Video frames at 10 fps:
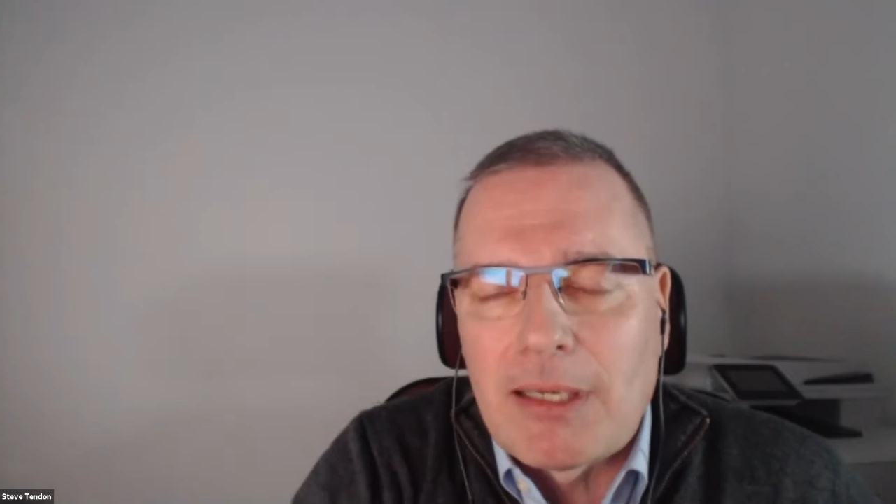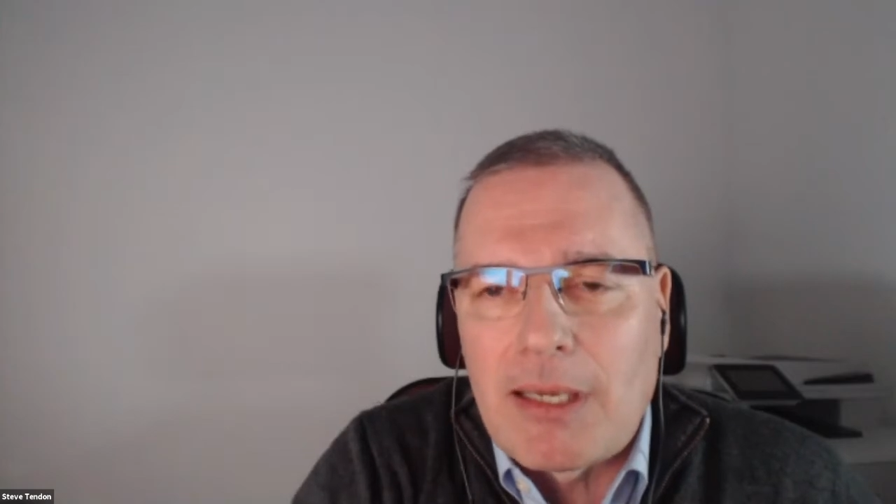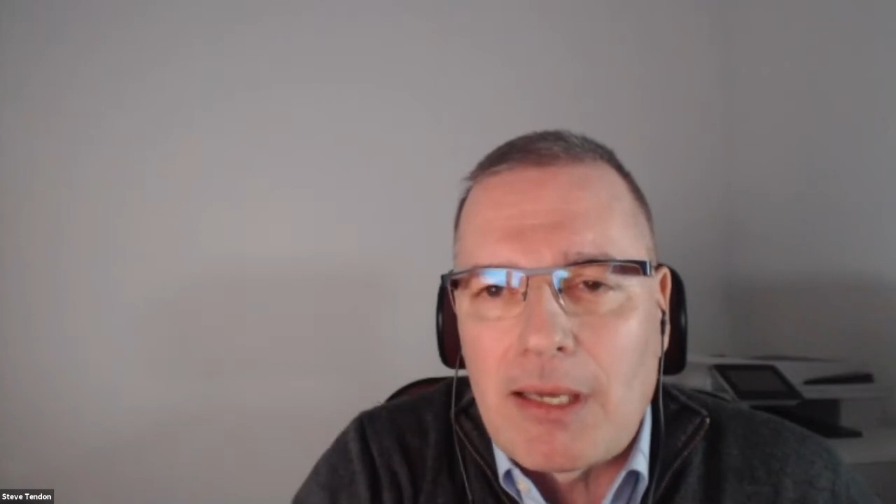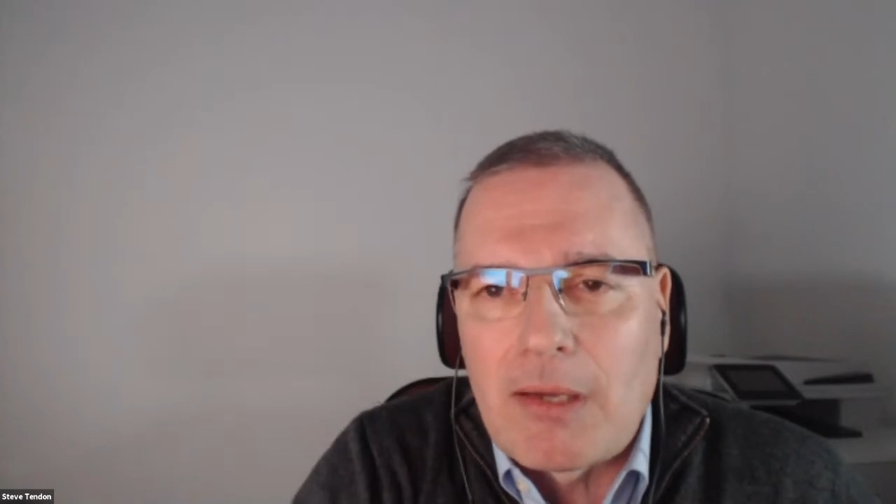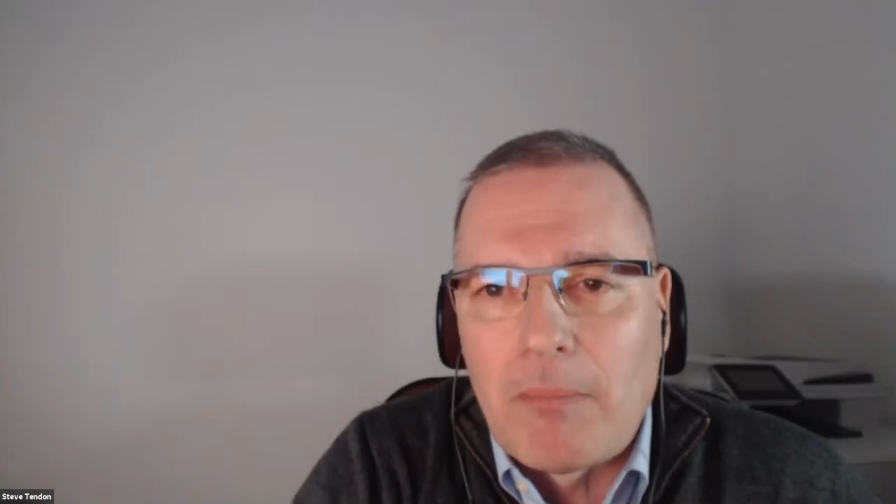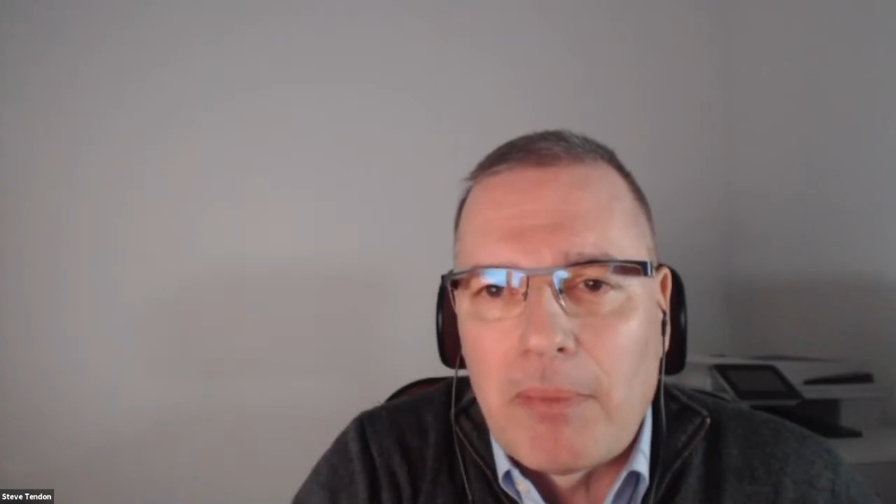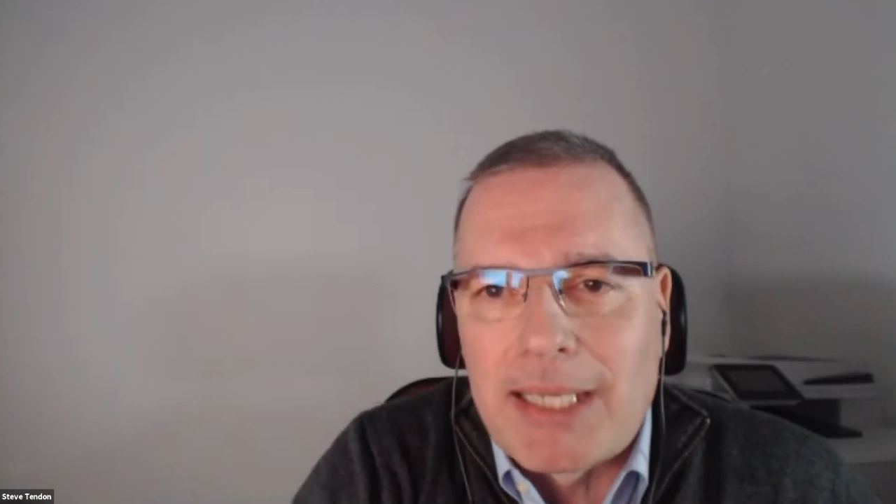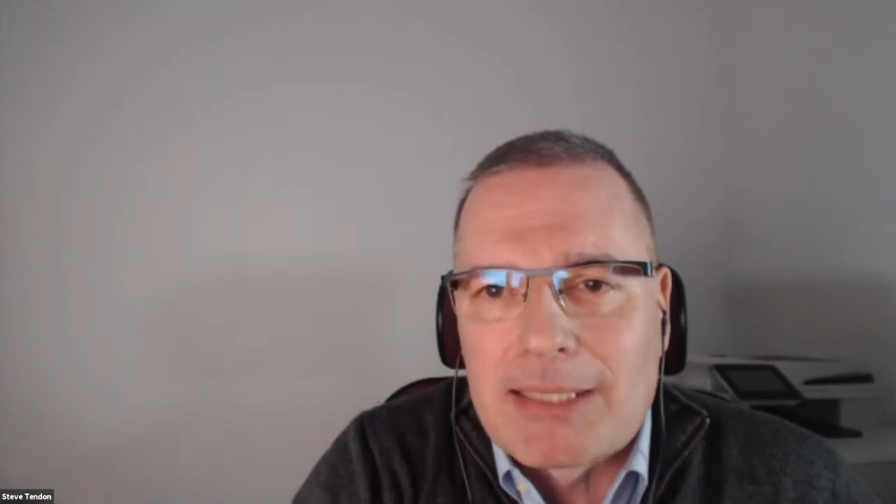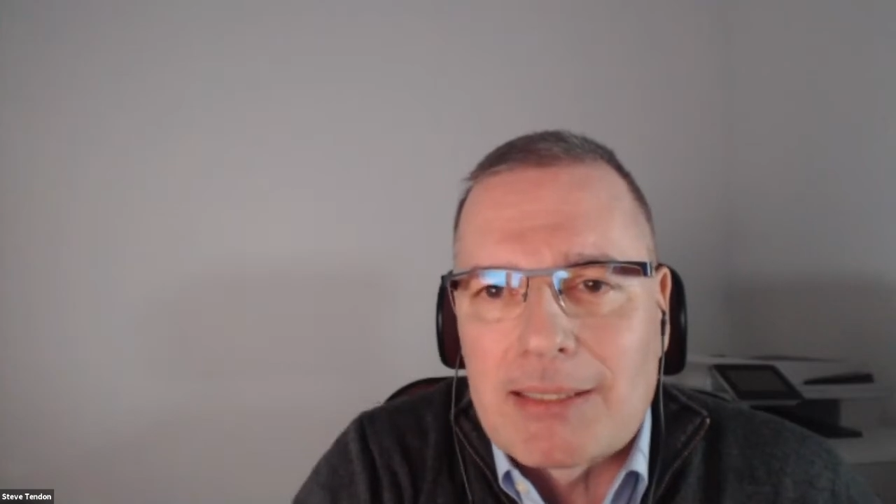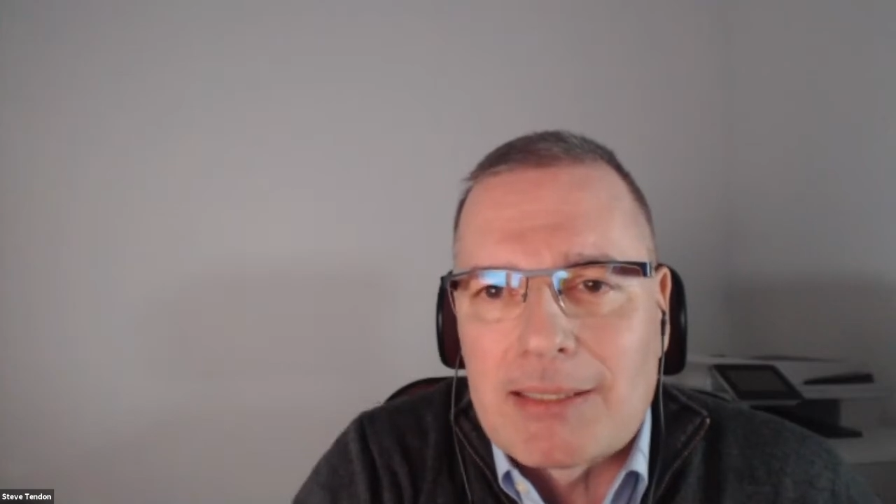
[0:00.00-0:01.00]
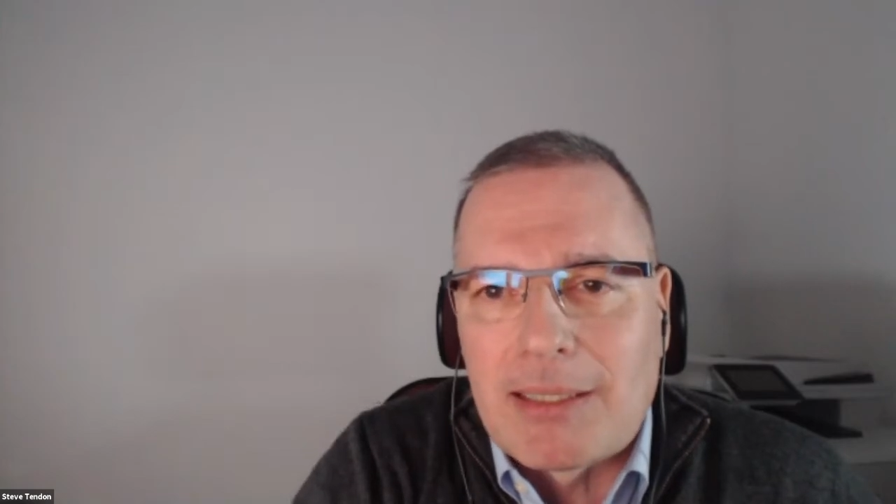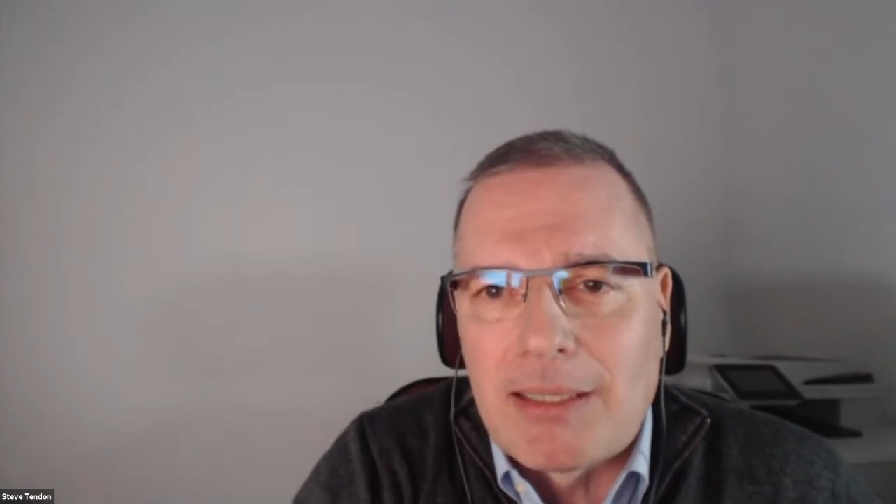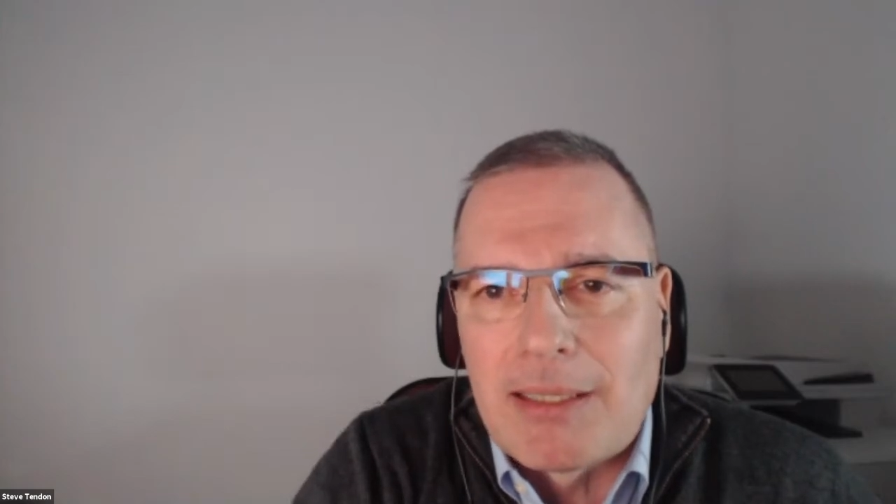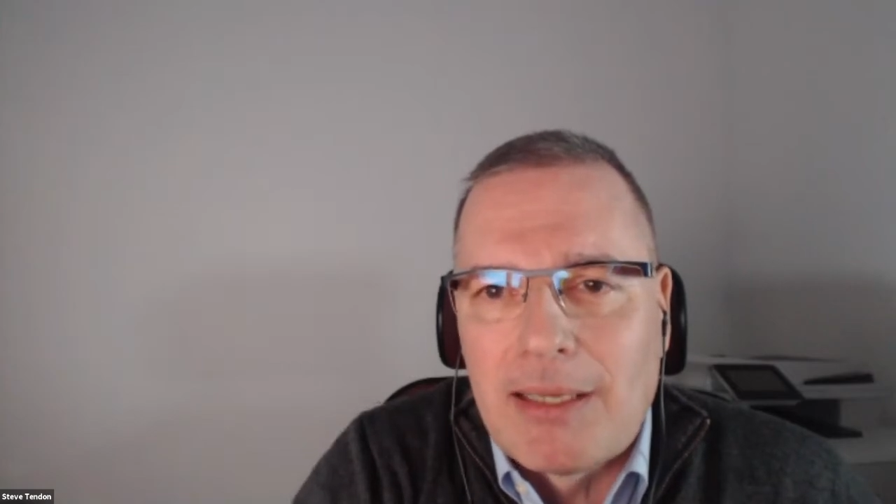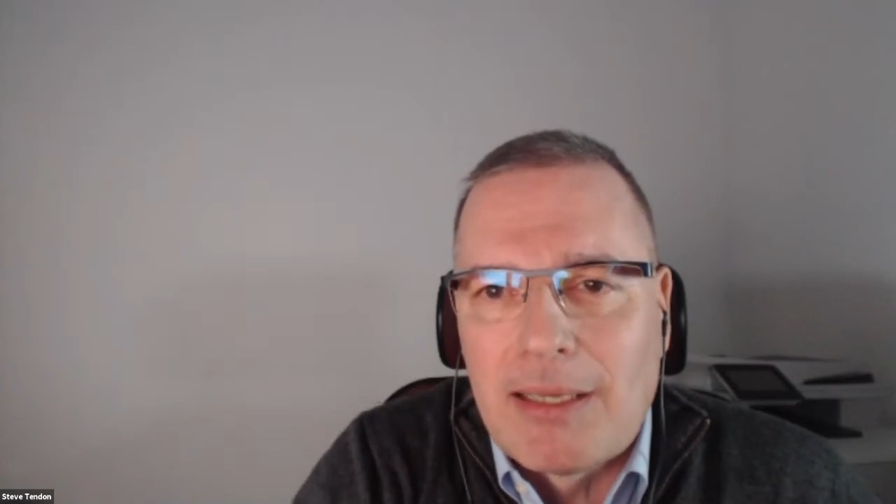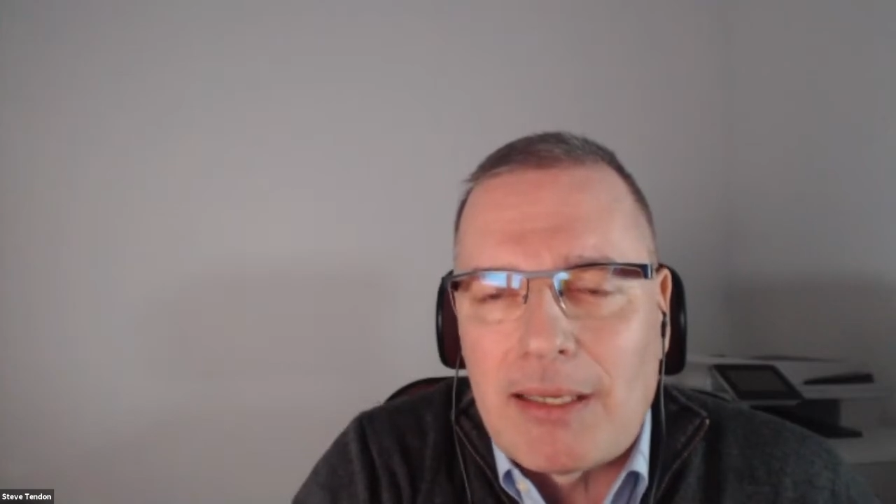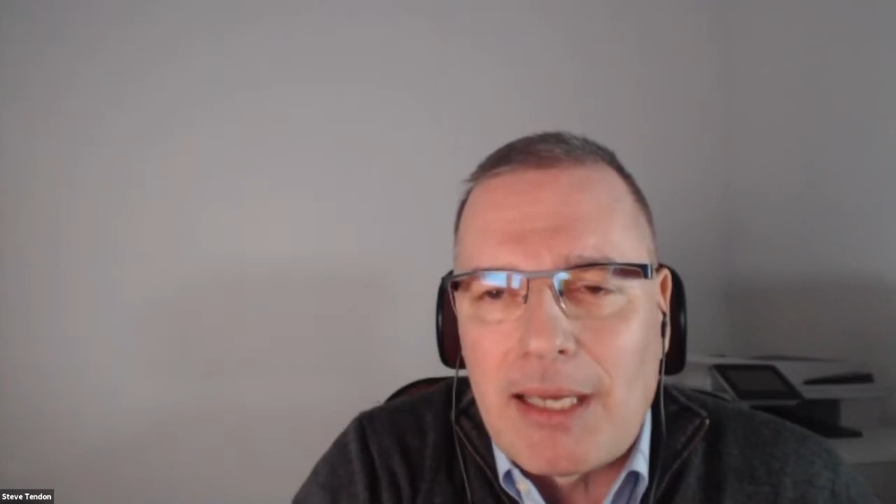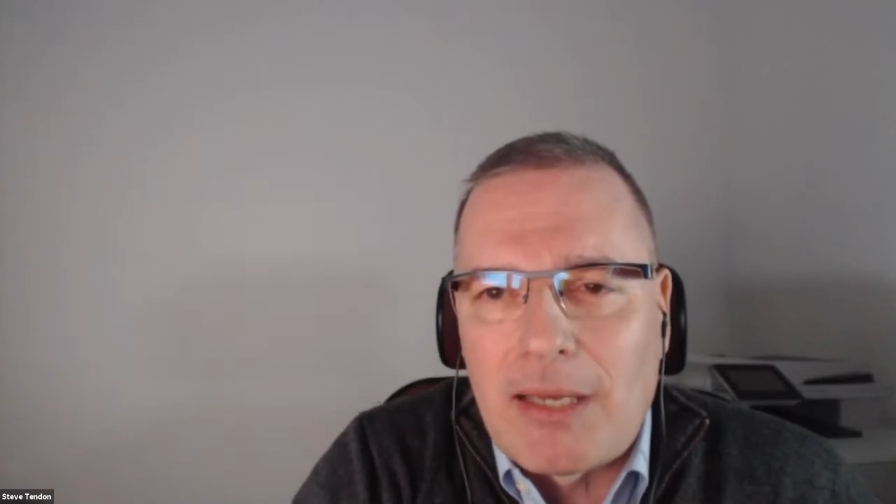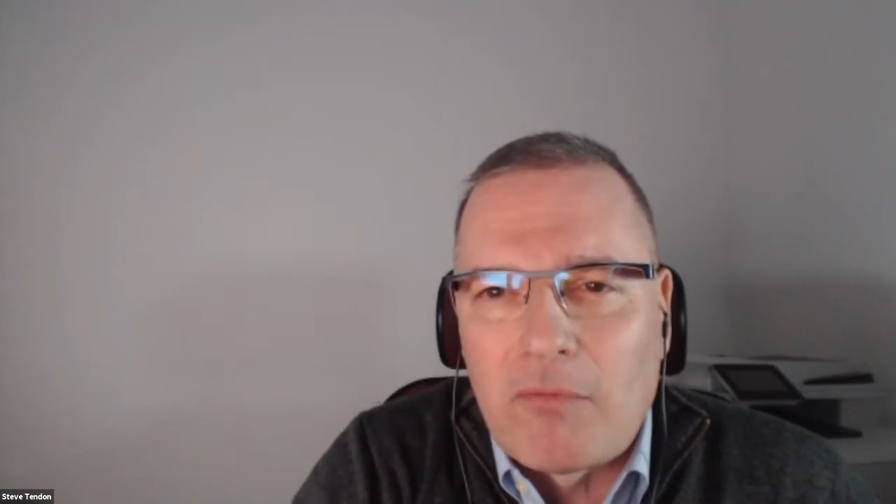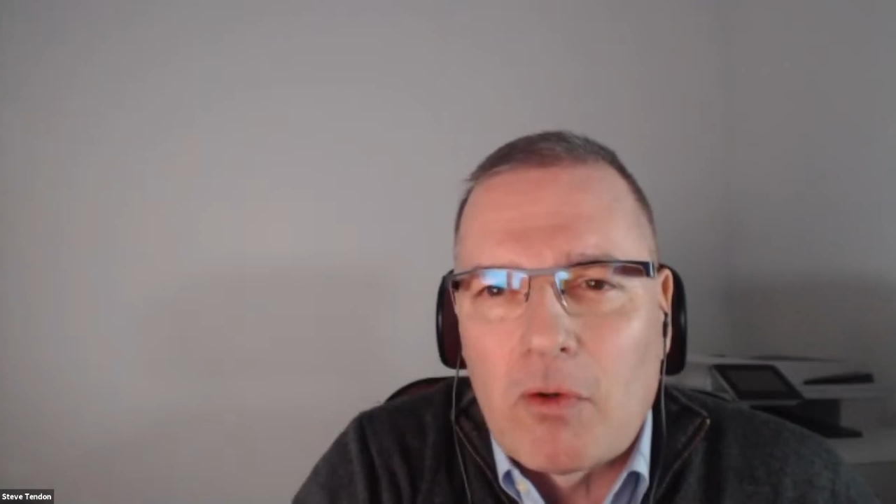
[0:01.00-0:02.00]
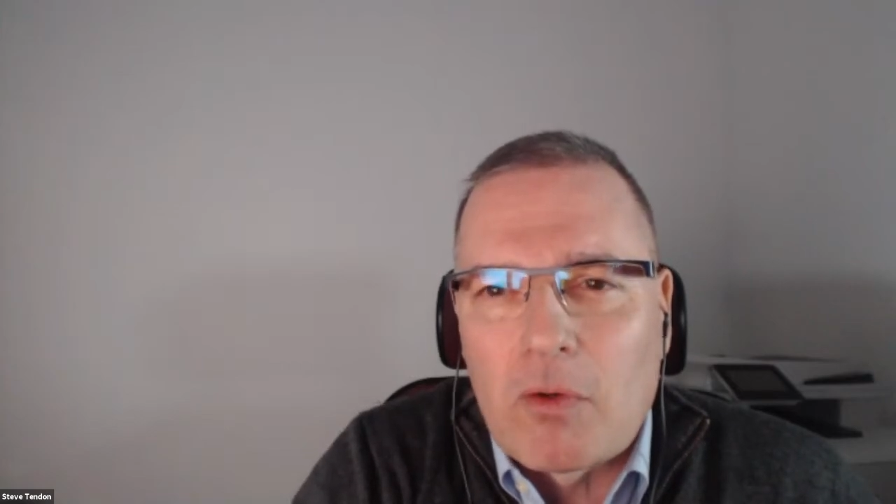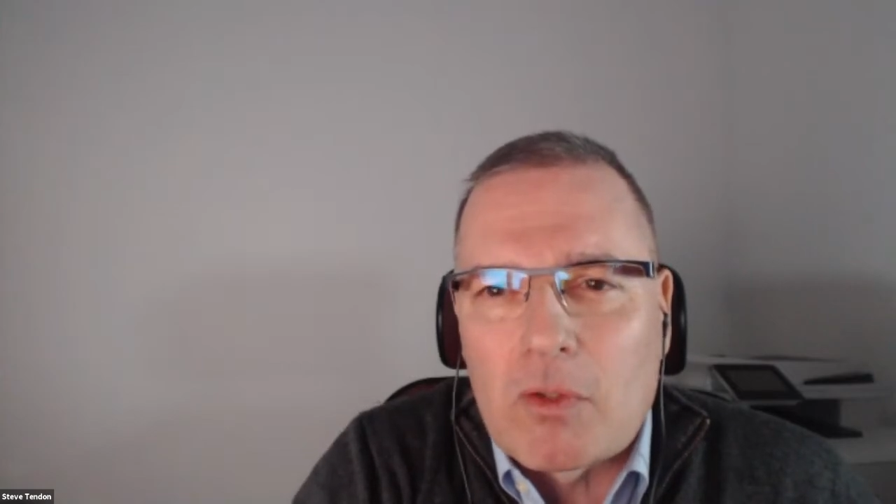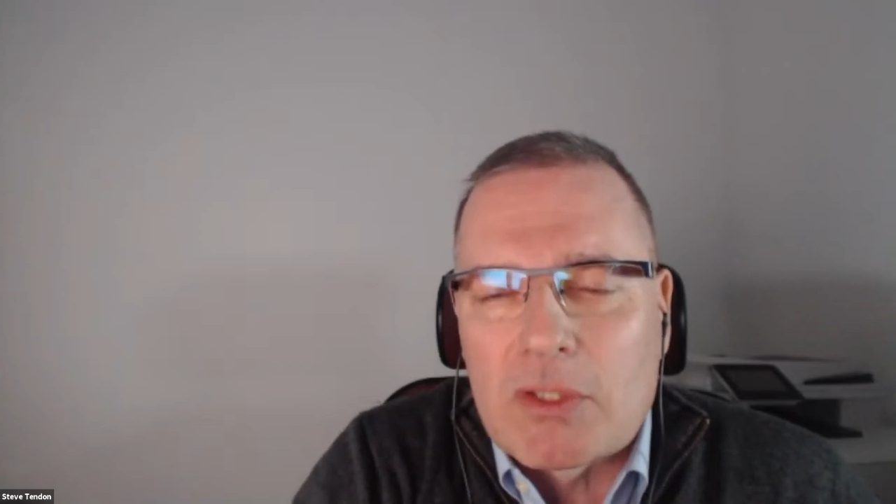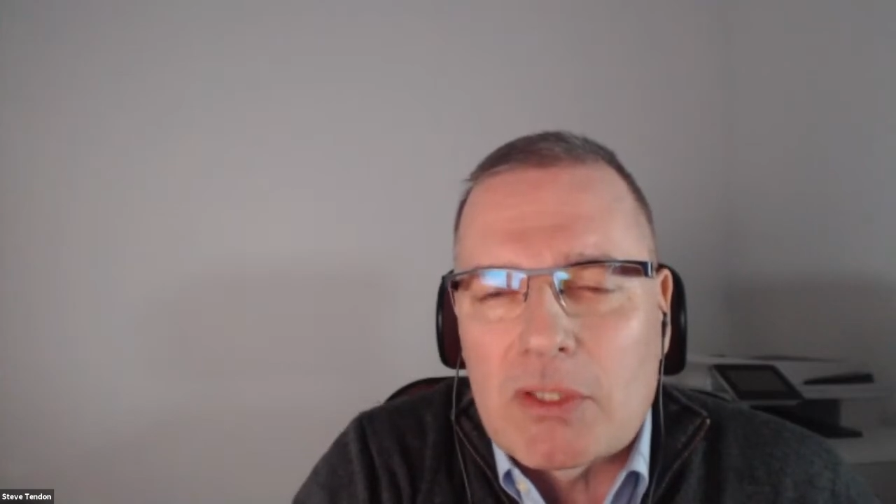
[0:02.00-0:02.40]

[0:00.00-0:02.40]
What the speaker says: complexity. And of course,